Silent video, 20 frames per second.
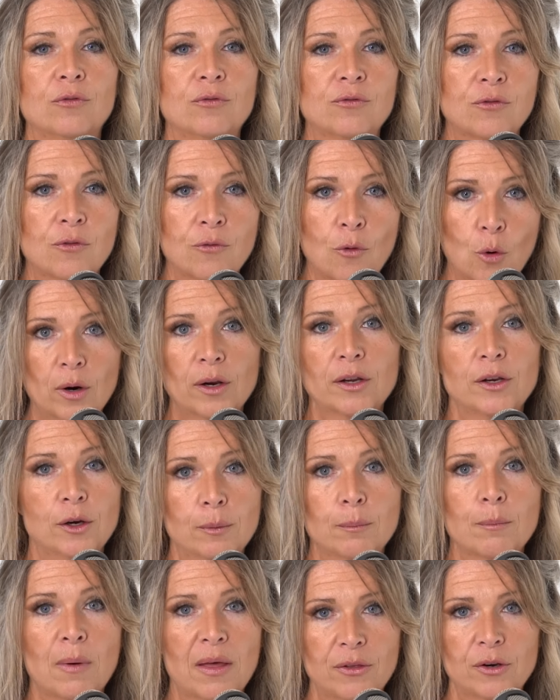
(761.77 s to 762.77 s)
for your
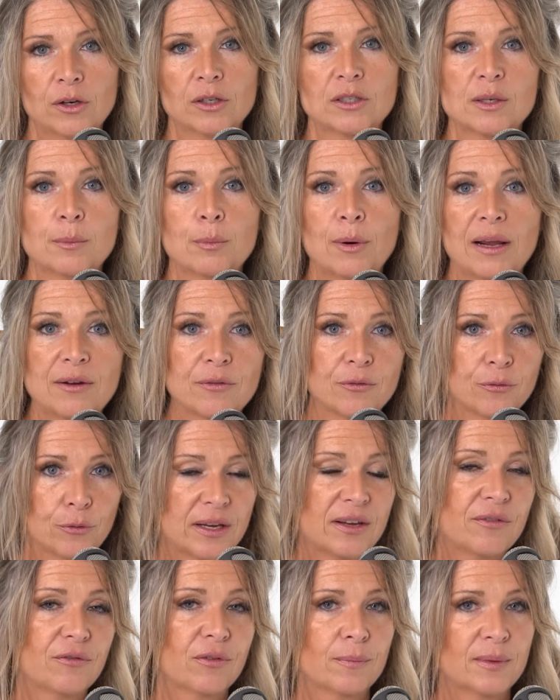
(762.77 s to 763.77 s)
mother to break
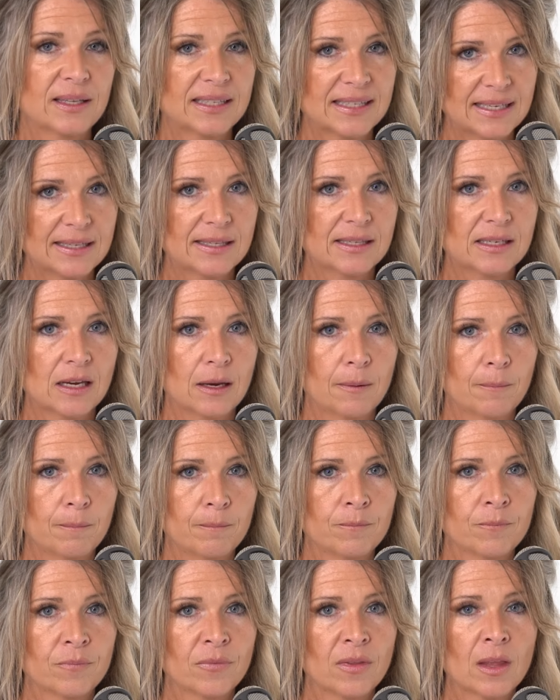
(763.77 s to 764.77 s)
free from the
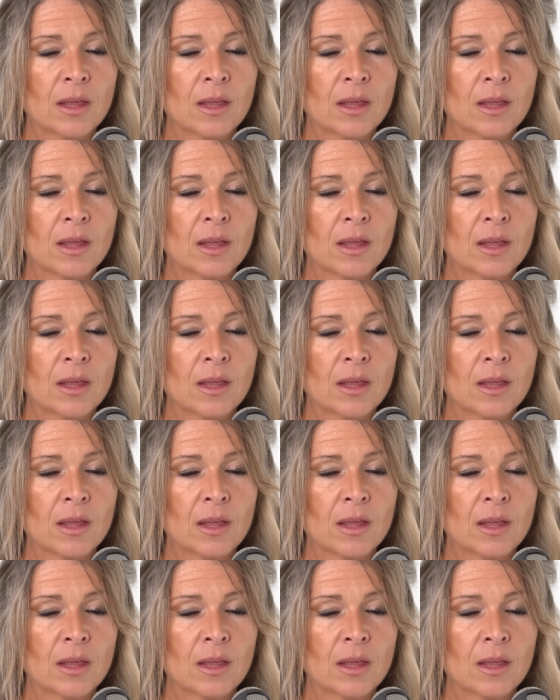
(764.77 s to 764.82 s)
system.